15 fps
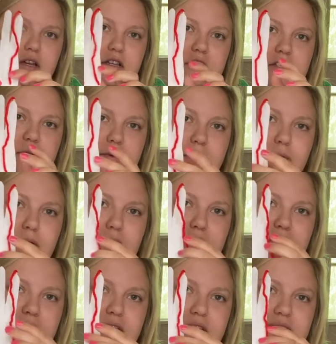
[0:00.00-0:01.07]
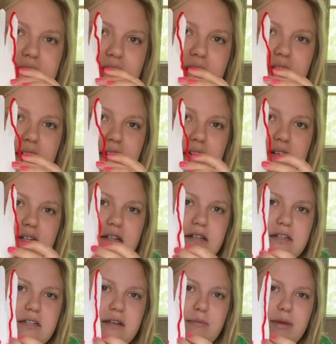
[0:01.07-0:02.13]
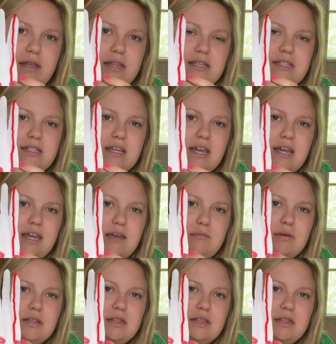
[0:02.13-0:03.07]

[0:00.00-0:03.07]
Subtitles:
So we want this end to be the same